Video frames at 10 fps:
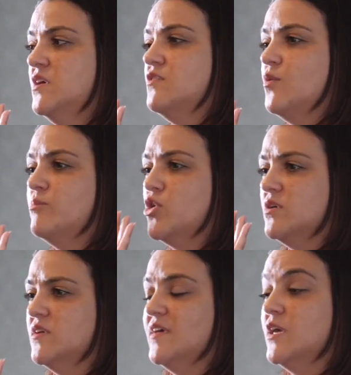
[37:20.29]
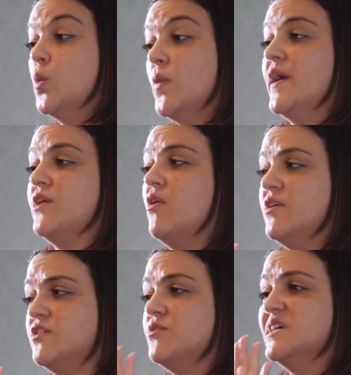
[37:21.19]
So I'm not going to tell you what that
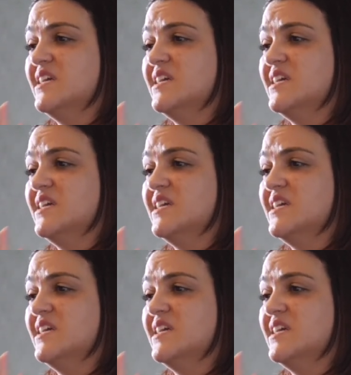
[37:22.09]
criteria